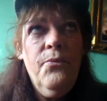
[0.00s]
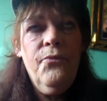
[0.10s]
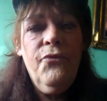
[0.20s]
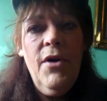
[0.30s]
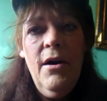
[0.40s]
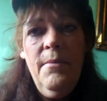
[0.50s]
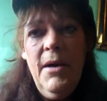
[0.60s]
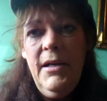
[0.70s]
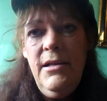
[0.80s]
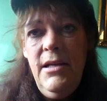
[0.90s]
from
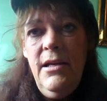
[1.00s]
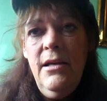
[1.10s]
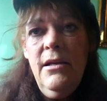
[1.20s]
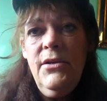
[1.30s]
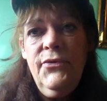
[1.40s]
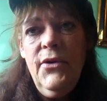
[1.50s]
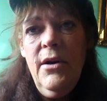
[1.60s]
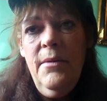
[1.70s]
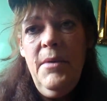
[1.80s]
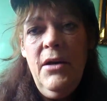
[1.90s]
ideas
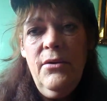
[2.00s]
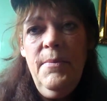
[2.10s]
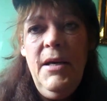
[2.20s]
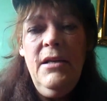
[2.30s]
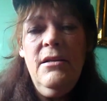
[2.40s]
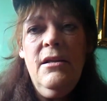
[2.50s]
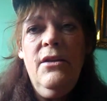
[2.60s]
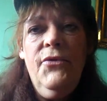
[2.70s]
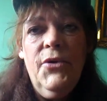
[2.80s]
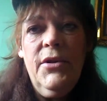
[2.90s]
from other beings in
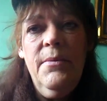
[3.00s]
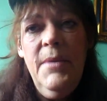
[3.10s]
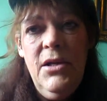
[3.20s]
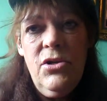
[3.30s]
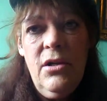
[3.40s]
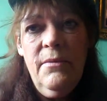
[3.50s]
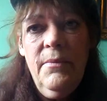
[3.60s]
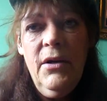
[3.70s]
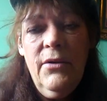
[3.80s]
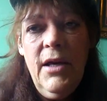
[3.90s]
the fourth dimension.
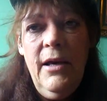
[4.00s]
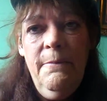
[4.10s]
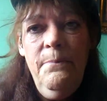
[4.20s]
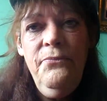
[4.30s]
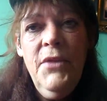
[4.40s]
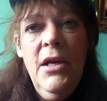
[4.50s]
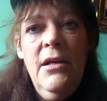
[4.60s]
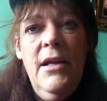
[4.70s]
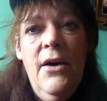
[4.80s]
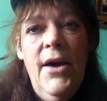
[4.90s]
Okay?
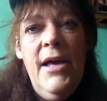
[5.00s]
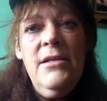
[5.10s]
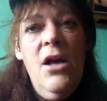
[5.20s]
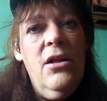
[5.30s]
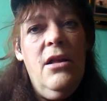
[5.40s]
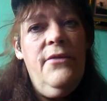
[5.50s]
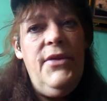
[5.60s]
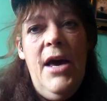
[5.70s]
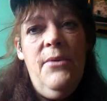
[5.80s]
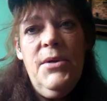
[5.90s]
Now, as all of
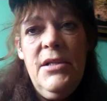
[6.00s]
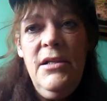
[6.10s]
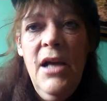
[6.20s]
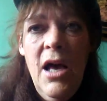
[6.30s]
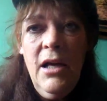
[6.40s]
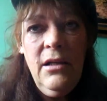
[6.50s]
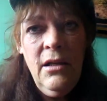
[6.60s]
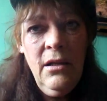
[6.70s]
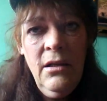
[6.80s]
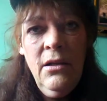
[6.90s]
that was done,
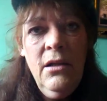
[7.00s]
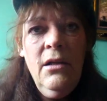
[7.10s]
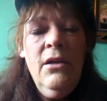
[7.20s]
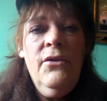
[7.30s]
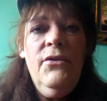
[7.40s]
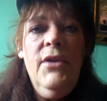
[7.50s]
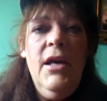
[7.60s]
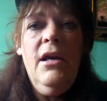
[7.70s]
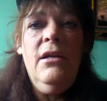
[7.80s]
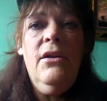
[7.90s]

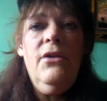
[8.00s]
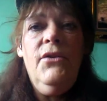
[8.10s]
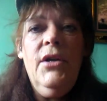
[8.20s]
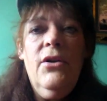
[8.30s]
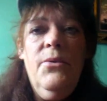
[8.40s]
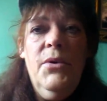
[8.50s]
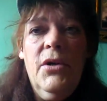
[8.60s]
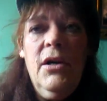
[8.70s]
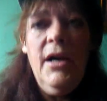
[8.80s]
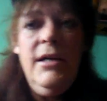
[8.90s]
then there
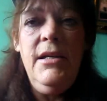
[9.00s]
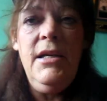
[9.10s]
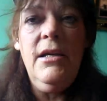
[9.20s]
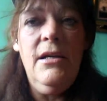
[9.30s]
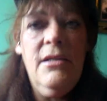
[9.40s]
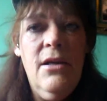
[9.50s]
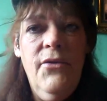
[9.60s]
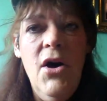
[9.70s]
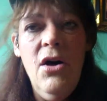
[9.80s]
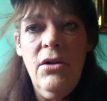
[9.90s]
were ideas of
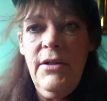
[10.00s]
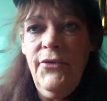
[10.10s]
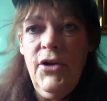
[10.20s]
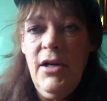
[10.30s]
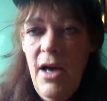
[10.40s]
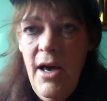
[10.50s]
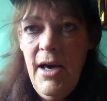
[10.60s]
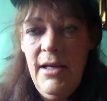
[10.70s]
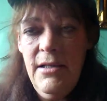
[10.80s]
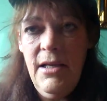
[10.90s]
all different
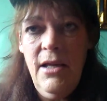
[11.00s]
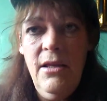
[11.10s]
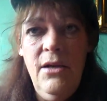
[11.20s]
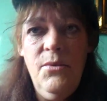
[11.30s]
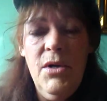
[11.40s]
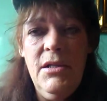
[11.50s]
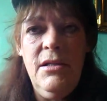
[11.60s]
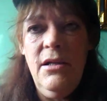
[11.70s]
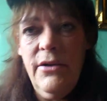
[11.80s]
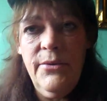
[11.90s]
kinds. And then once
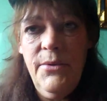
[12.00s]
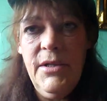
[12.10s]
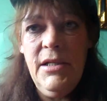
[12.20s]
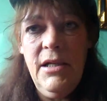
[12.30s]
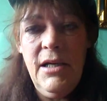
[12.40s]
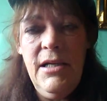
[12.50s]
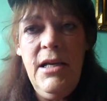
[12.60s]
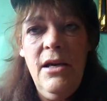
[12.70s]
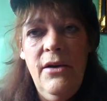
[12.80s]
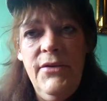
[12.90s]
there was an
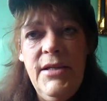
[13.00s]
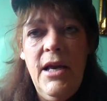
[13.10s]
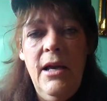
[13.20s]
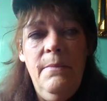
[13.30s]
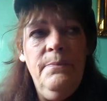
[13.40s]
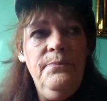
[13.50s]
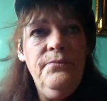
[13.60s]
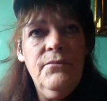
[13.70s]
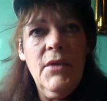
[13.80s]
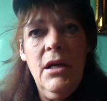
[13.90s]
idea of, say,
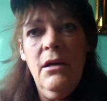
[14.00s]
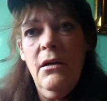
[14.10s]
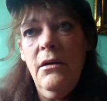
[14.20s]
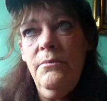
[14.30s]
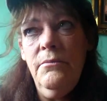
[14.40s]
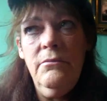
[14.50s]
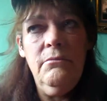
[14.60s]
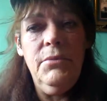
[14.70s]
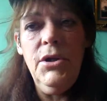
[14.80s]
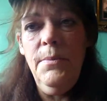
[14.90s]
uh,
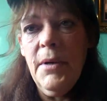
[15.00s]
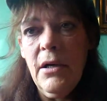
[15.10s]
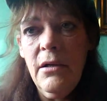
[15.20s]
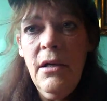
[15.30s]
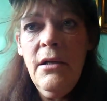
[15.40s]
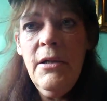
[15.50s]
Bluebird,